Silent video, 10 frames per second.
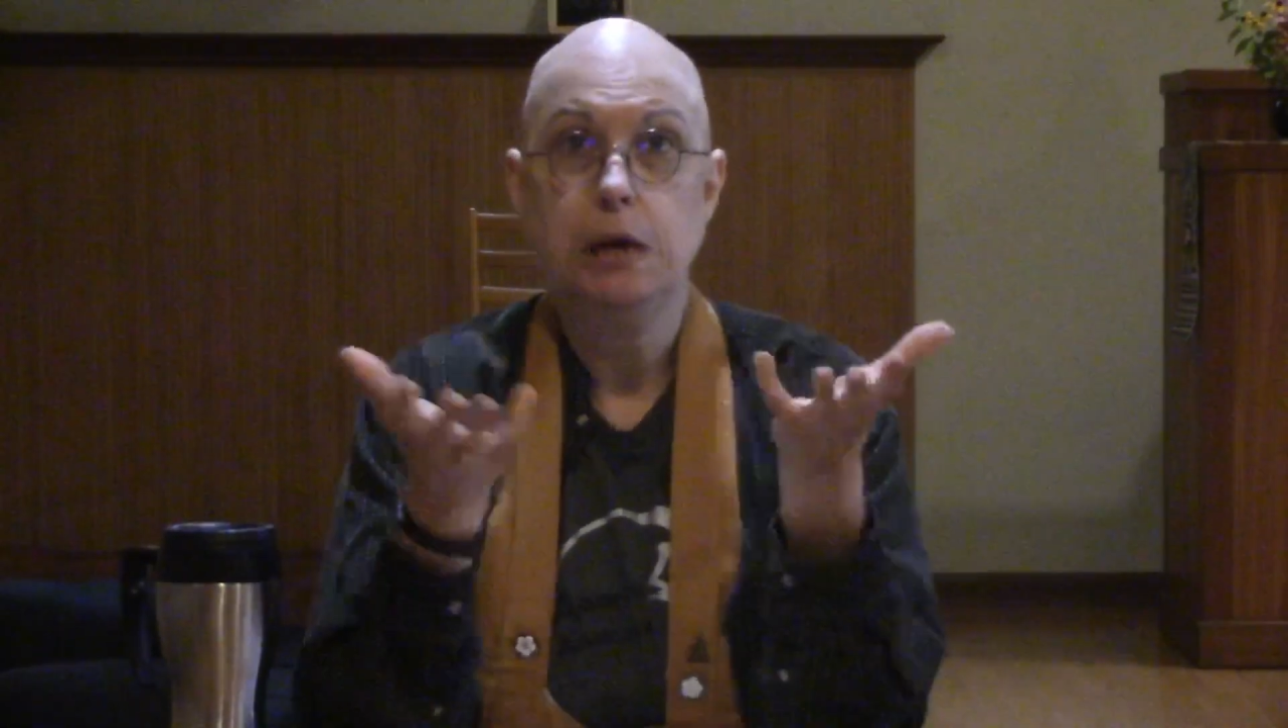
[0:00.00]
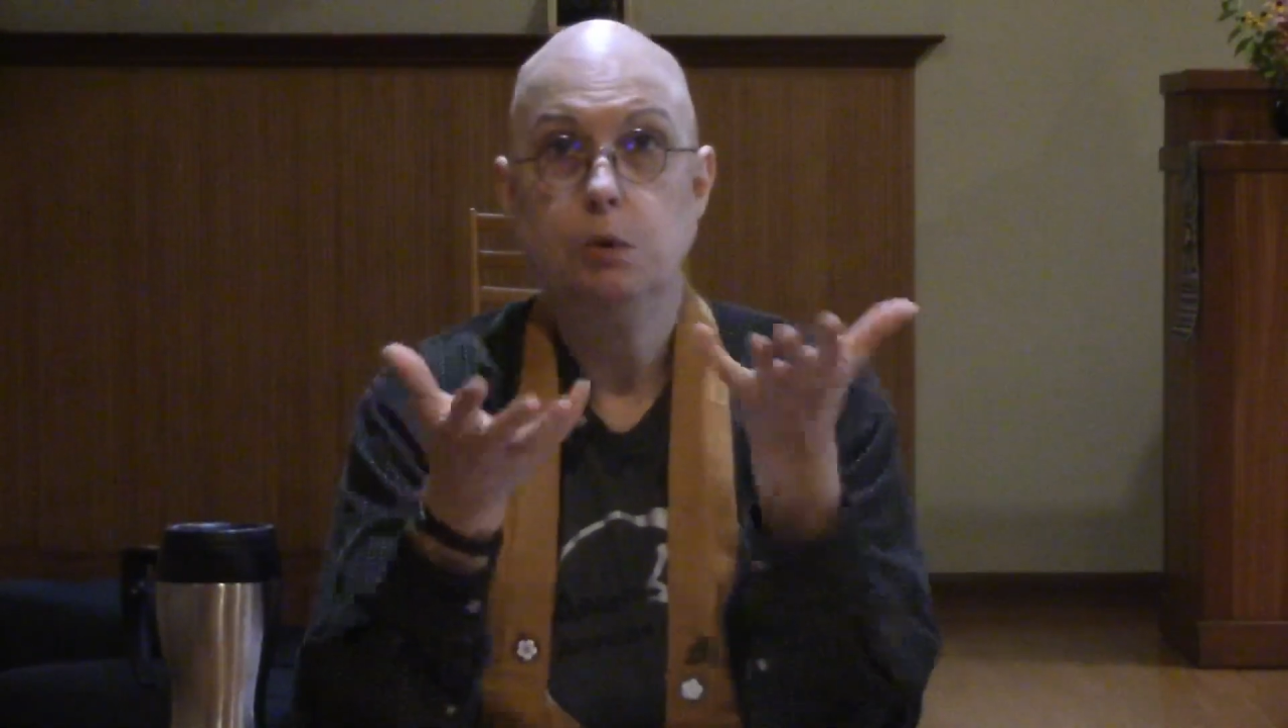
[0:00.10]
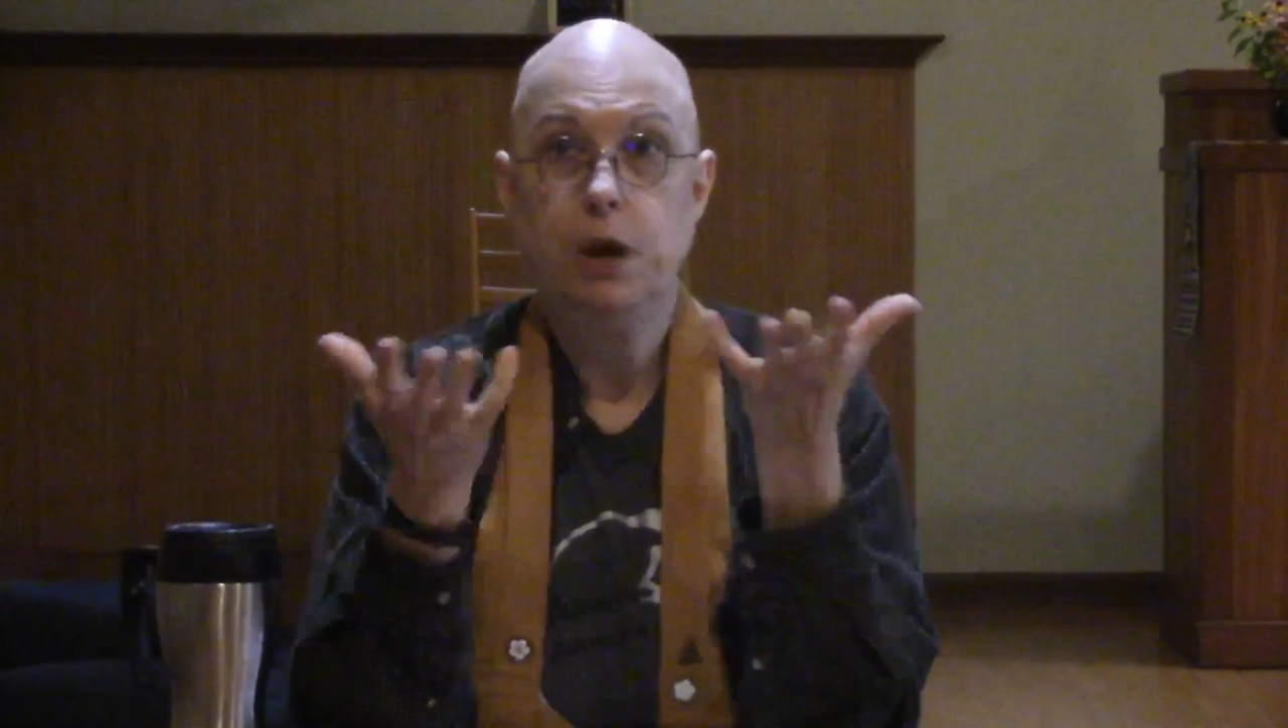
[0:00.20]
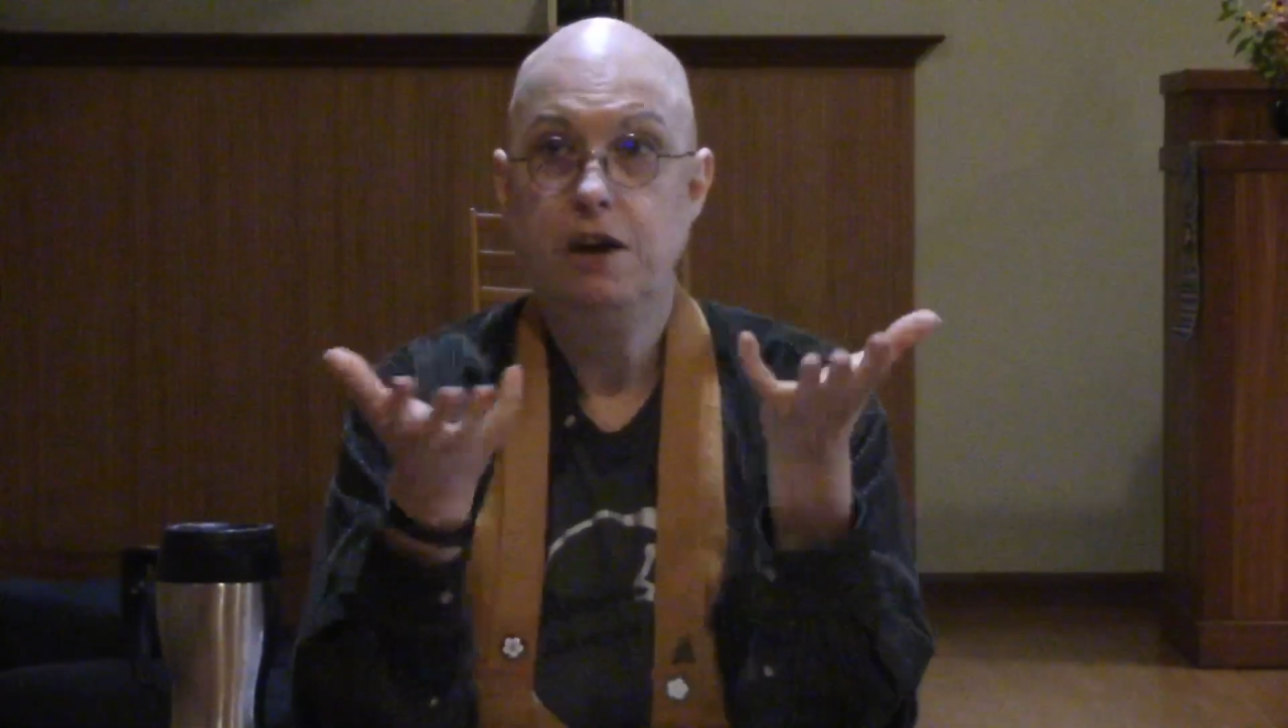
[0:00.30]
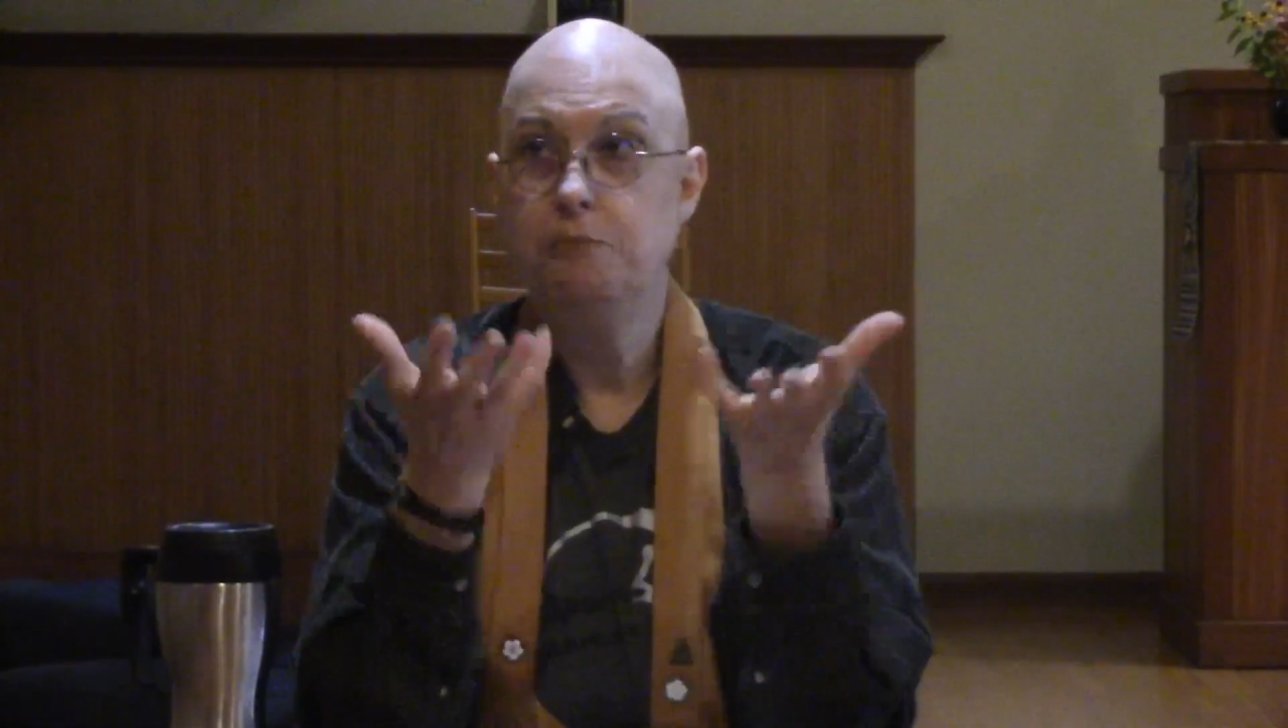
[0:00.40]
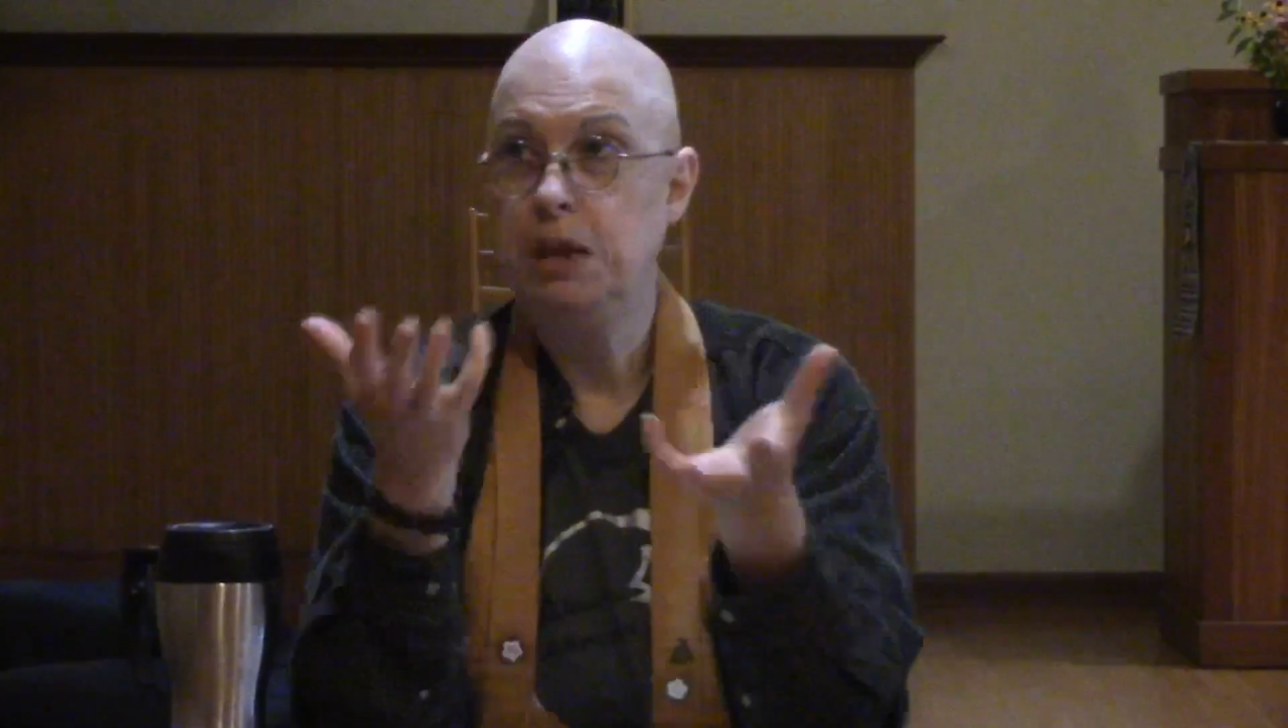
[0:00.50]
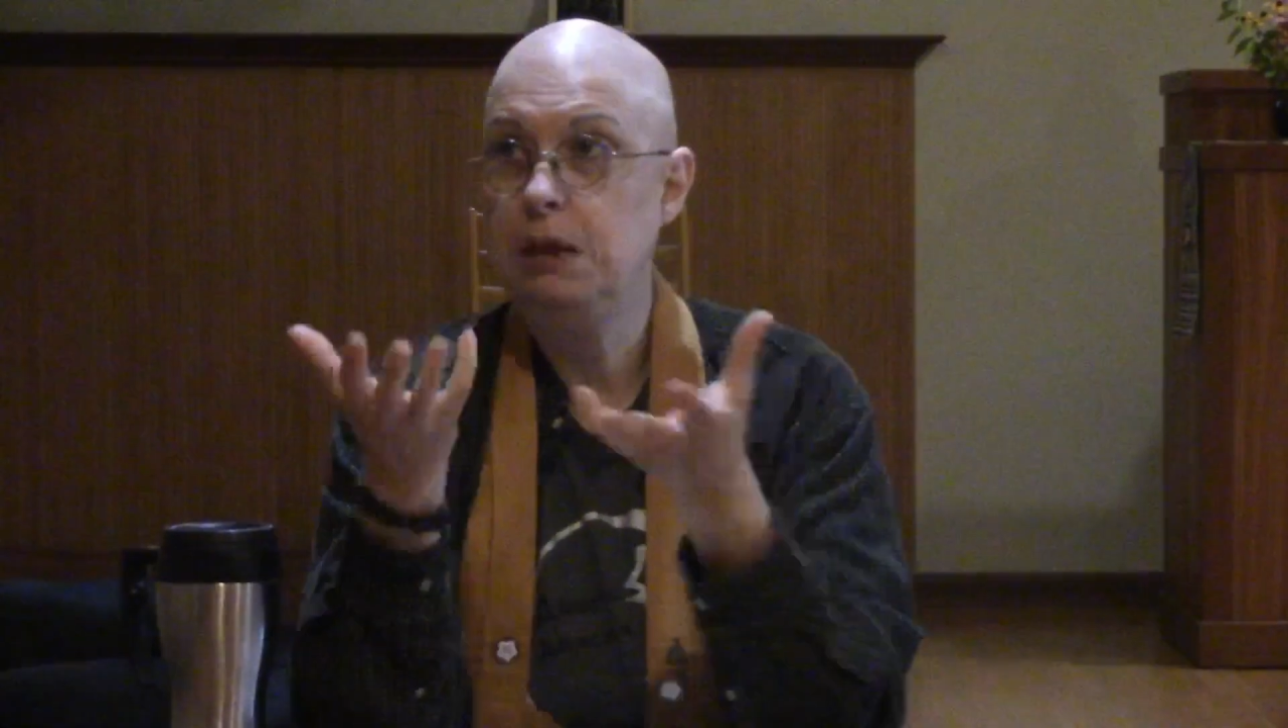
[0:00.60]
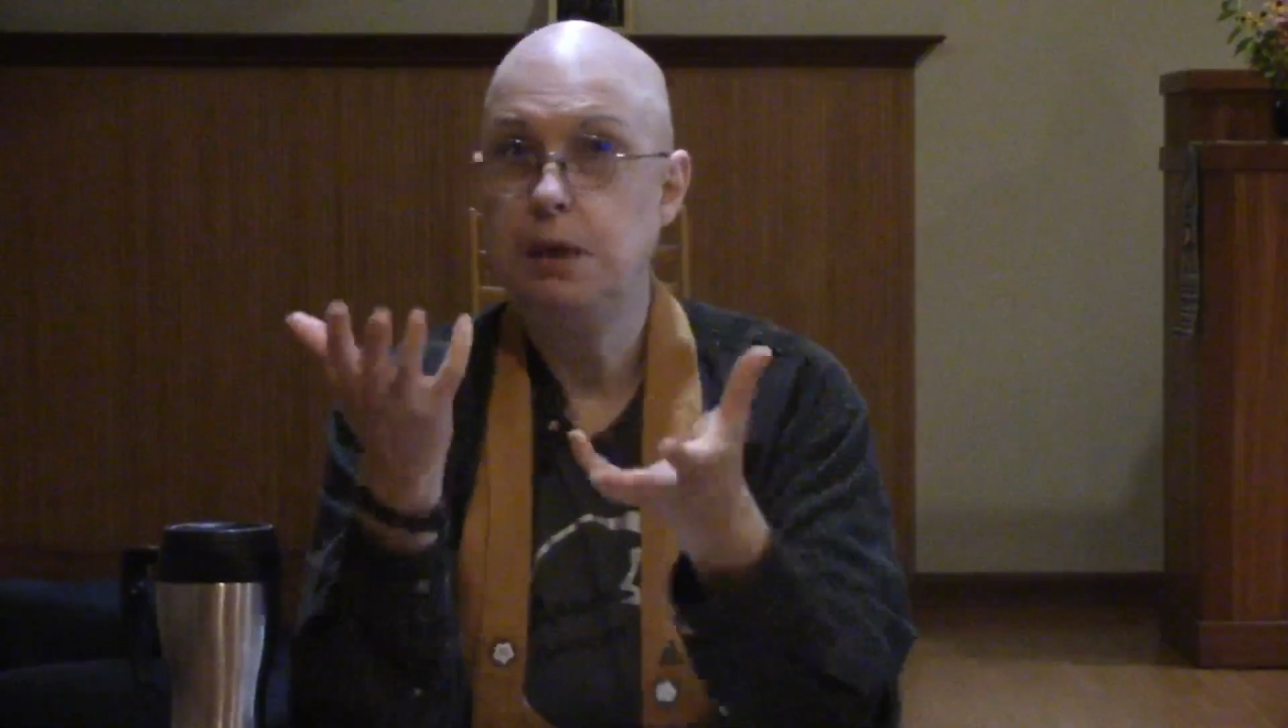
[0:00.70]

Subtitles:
We have many,